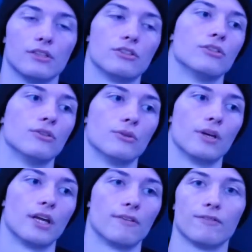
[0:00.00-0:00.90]

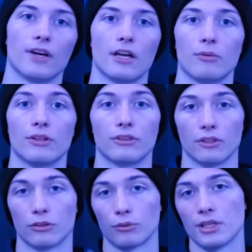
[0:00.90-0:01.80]
into a fight
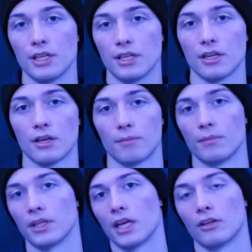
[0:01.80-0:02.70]
with the three
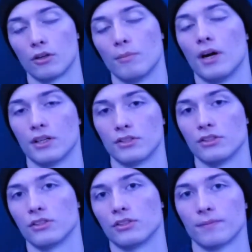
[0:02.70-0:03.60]
mechanical
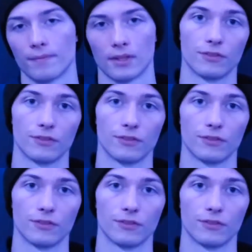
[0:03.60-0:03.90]
bosses.